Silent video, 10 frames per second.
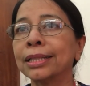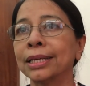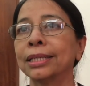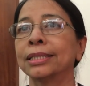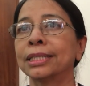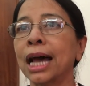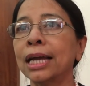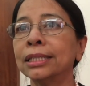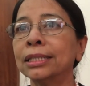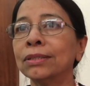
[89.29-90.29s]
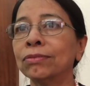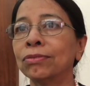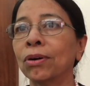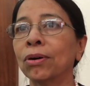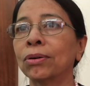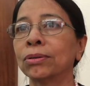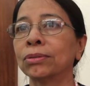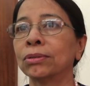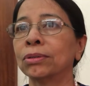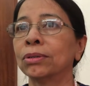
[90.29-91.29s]
the title for
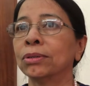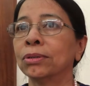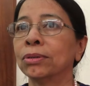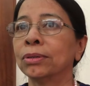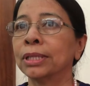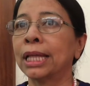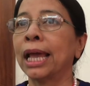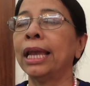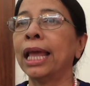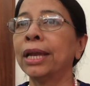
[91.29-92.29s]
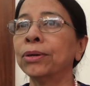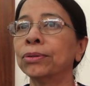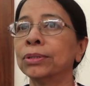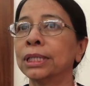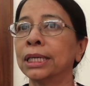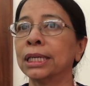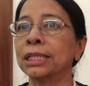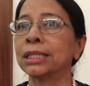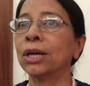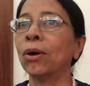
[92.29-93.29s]
the landholder
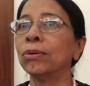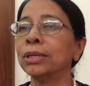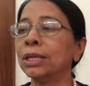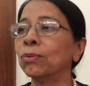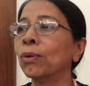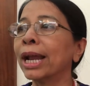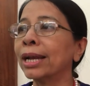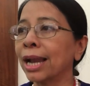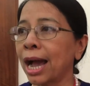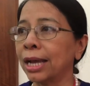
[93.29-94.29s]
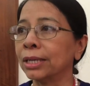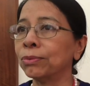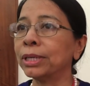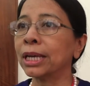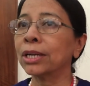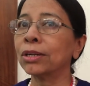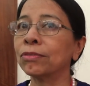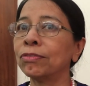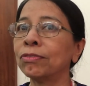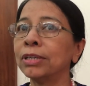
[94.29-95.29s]
is only one line. We cannot
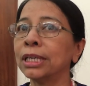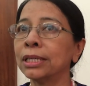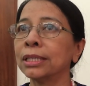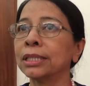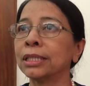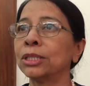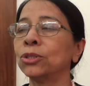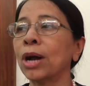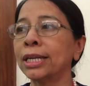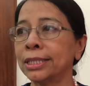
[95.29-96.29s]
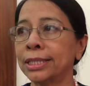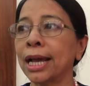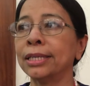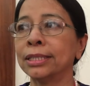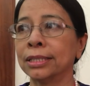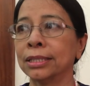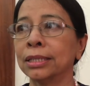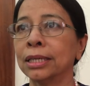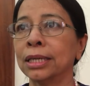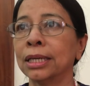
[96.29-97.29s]
fill the joint title.
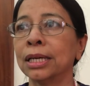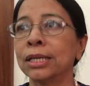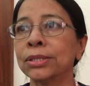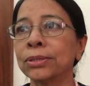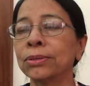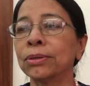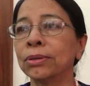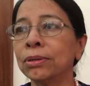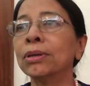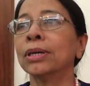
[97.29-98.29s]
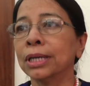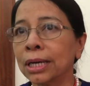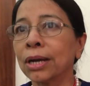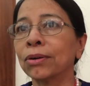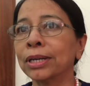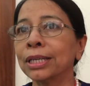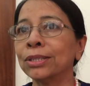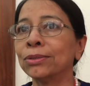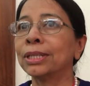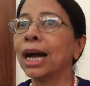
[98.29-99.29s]
So according
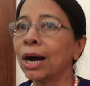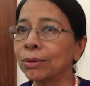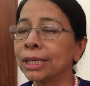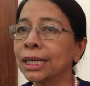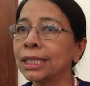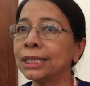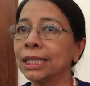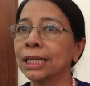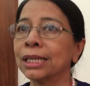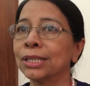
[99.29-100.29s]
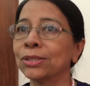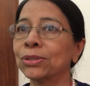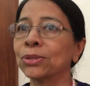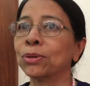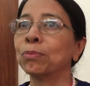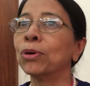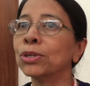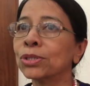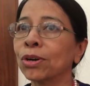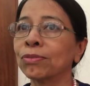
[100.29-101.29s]
to our culture, so
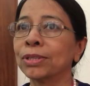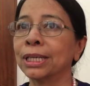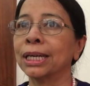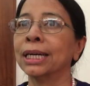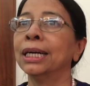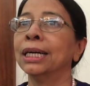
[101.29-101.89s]
most of the